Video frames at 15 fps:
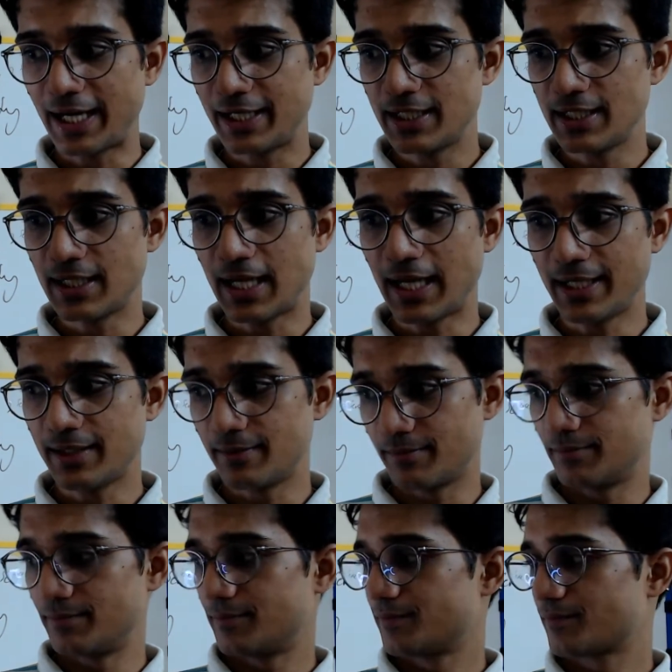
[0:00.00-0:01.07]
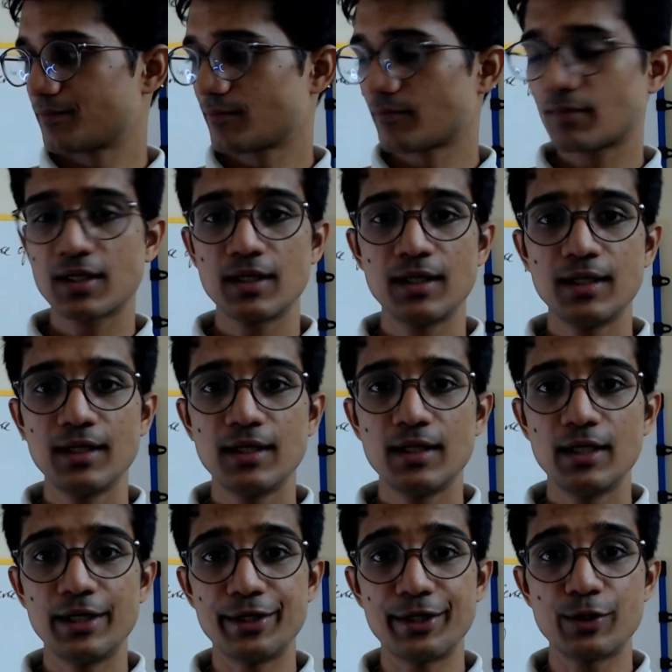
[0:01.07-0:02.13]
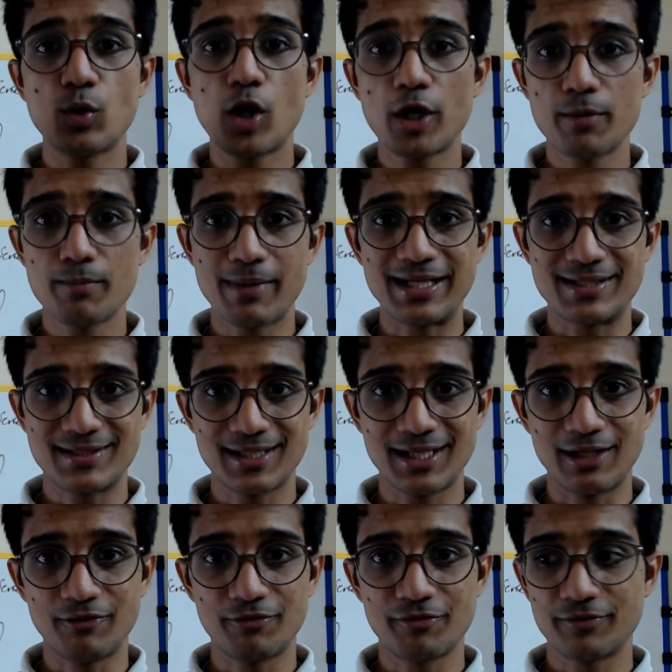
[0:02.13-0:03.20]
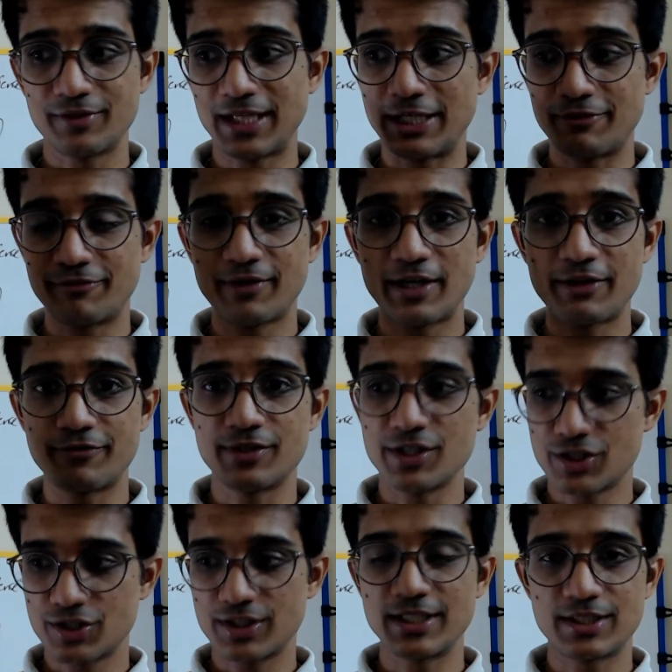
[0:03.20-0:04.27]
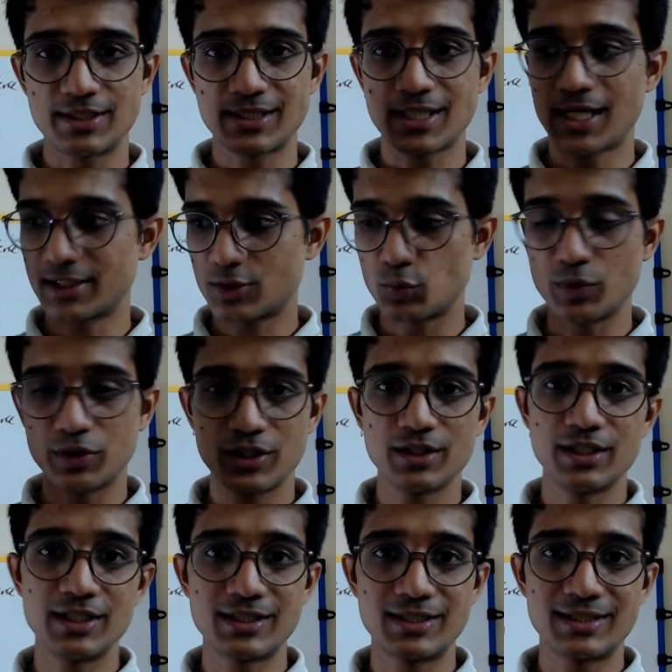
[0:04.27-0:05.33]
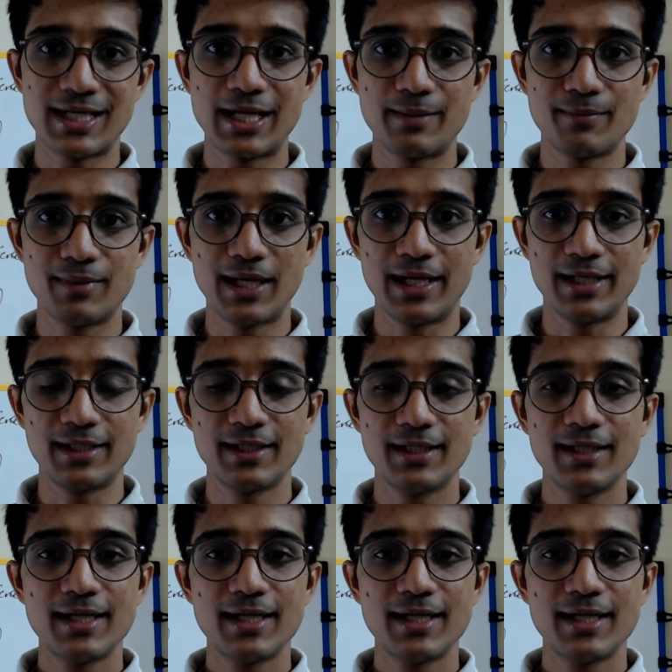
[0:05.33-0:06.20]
I reward myself that if I finish these tasks within this timeline,